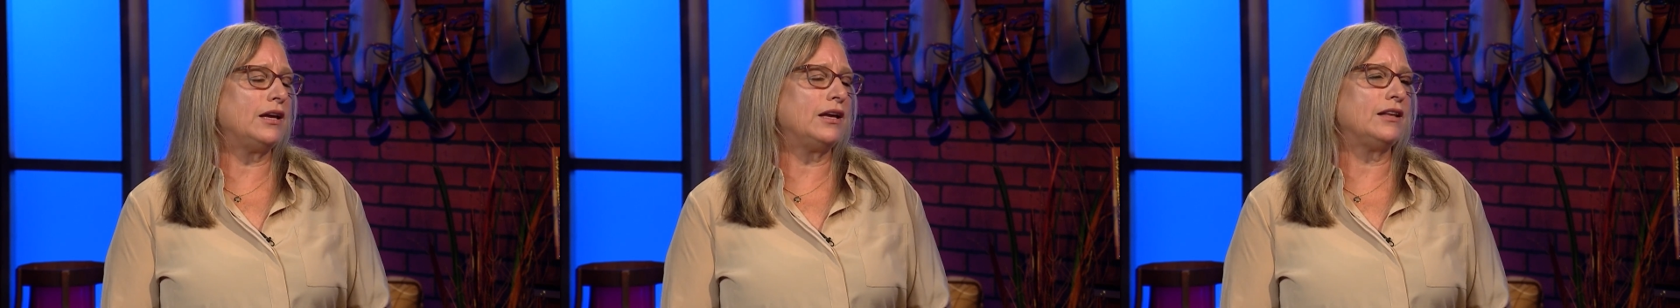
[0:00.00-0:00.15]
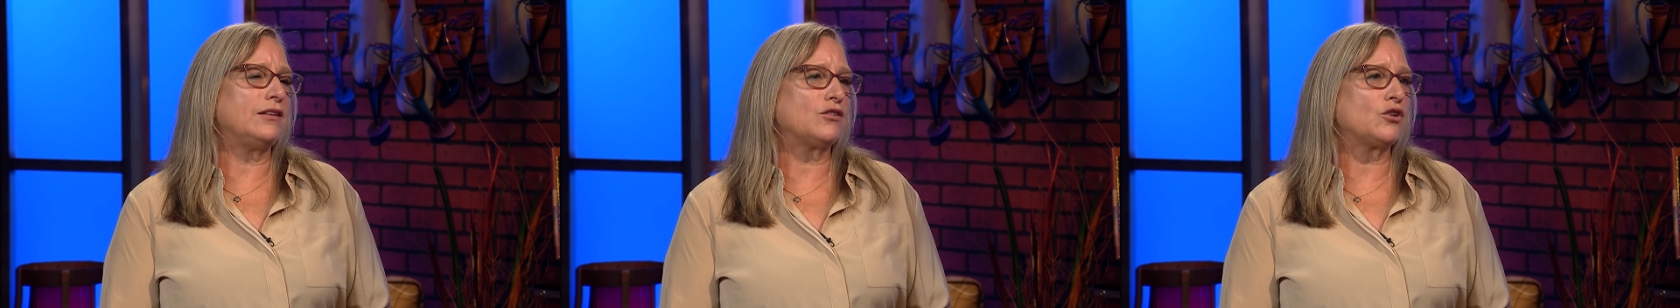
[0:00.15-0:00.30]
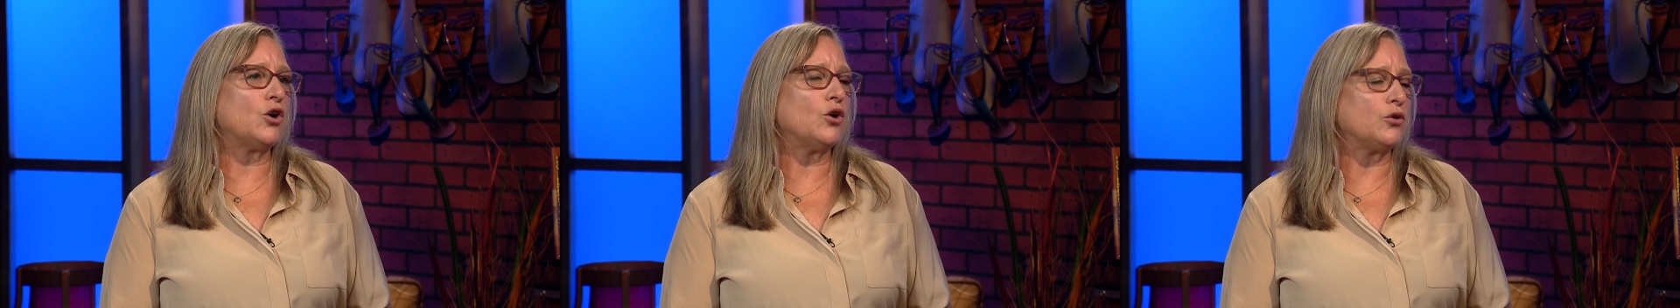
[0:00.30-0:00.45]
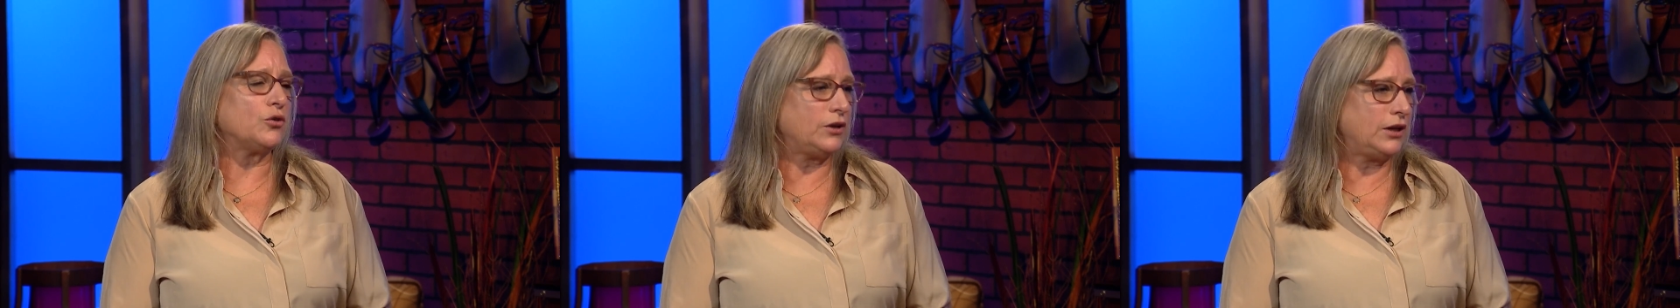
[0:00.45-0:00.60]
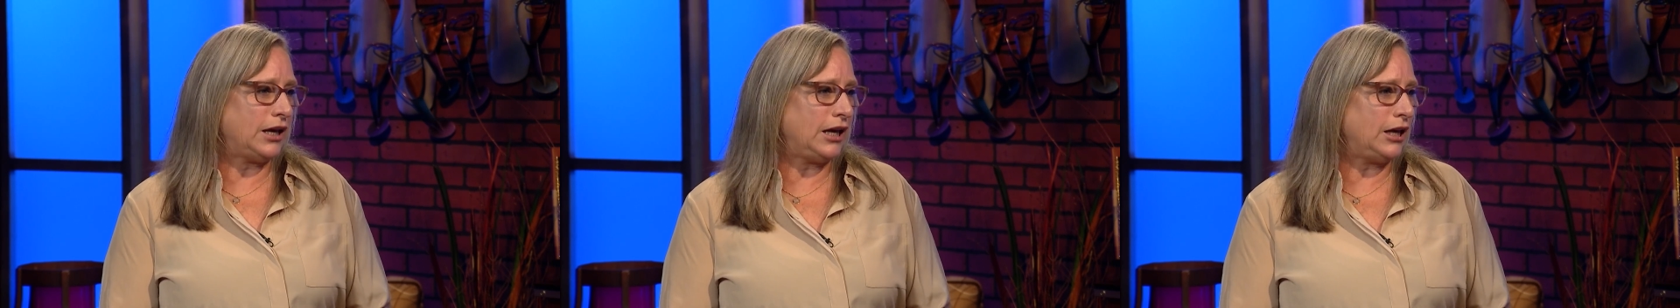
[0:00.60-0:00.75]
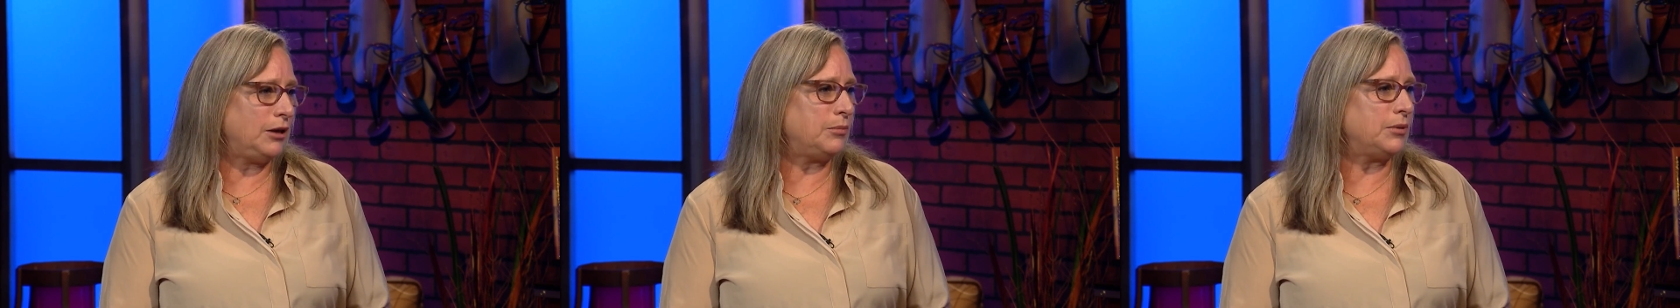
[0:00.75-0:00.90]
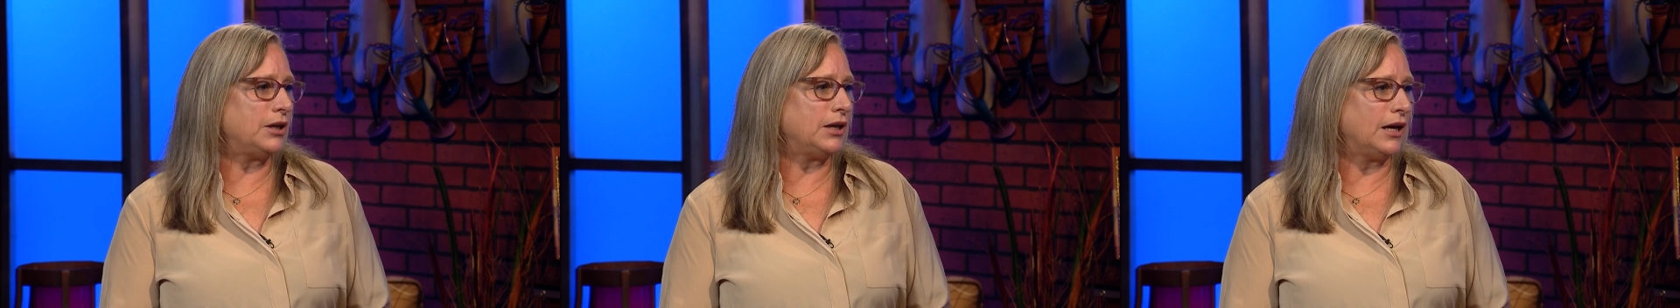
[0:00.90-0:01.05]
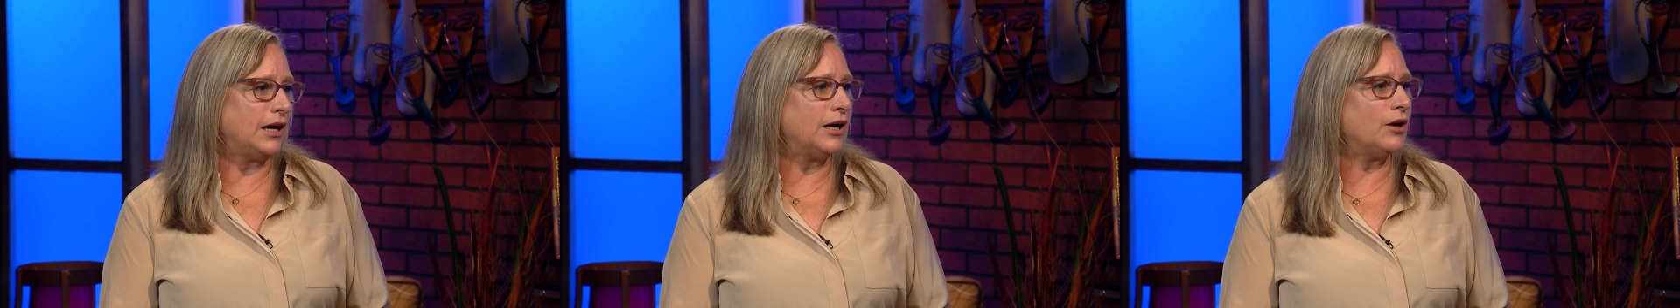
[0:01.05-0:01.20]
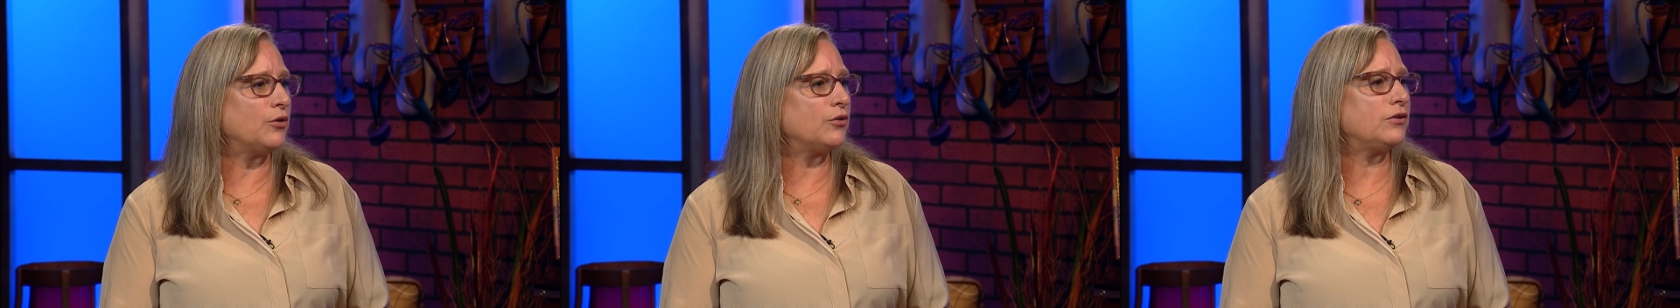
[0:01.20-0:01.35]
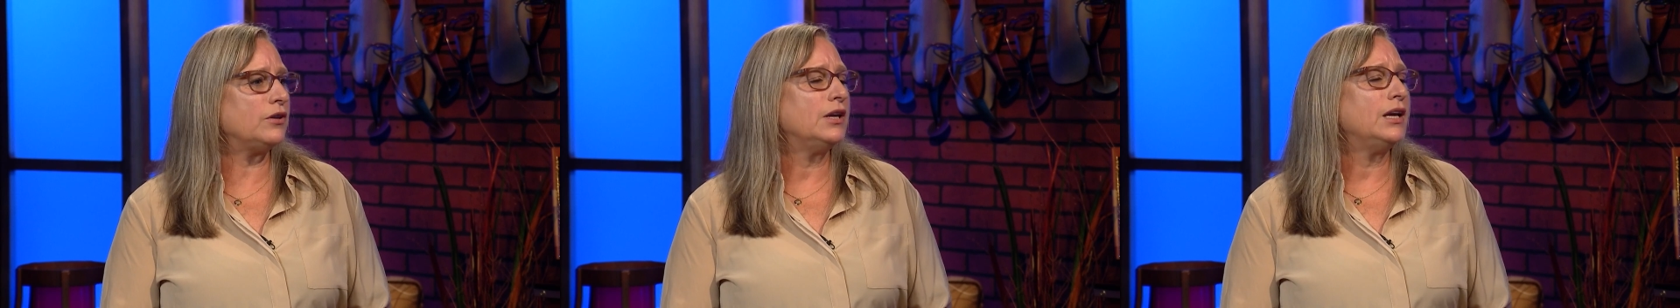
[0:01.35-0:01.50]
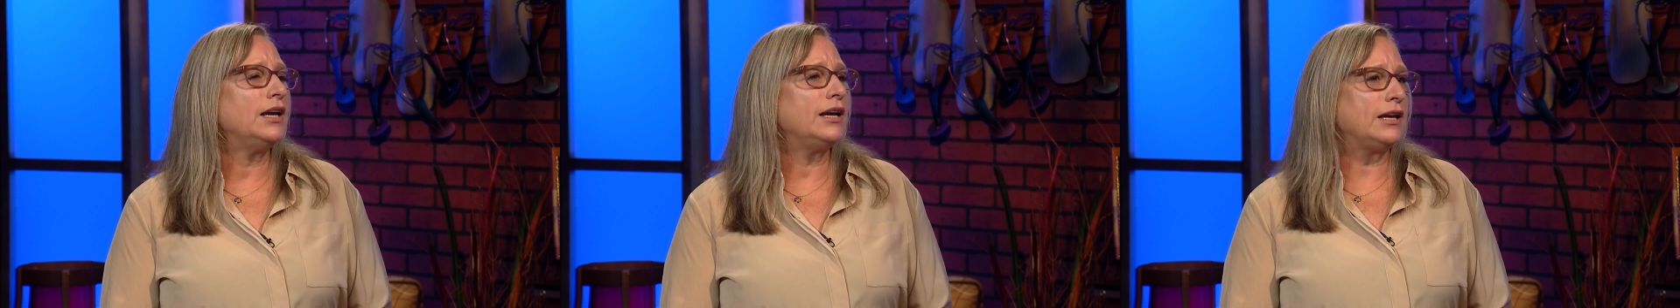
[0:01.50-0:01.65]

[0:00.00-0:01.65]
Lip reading: it's called Capen House.